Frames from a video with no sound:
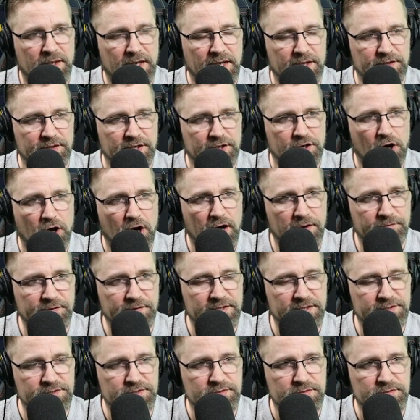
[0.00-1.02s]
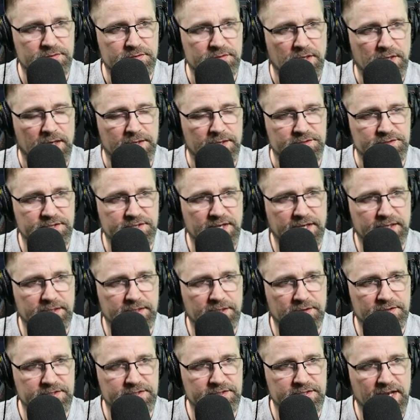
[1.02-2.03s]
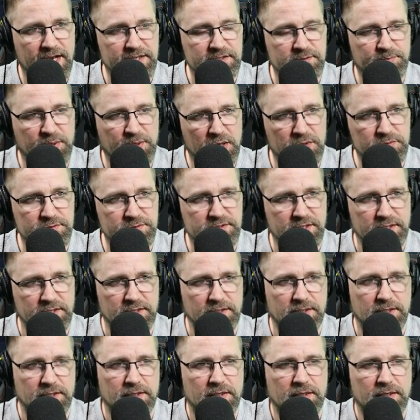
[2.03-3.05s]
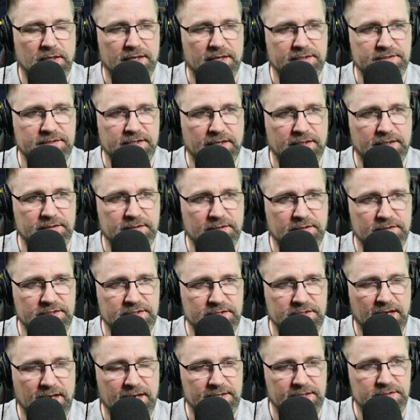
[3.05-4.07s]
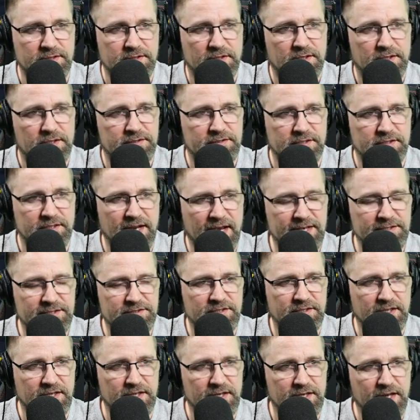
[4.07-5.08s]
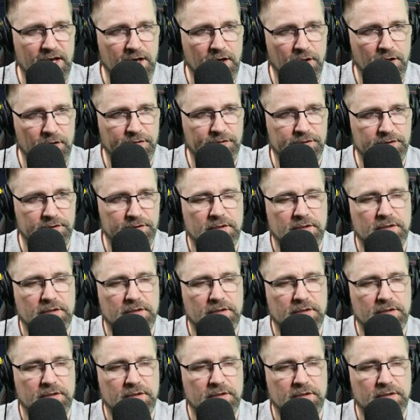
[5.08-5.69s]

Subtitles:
And then offense on secondary stats, potency on secondary stats, tenacity and health.